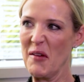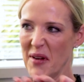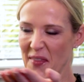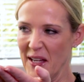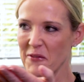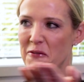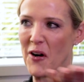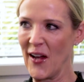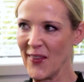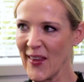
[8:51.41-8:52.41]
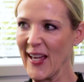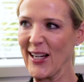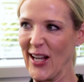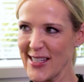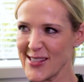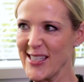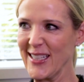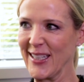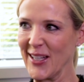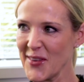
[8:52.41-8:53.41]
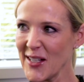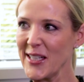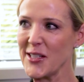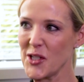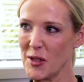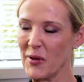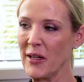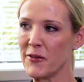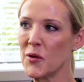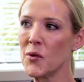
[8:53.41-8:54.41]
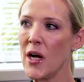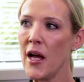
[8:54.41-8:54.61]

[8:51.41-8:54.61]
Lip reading: but then find that glass ceiling at the leadership level.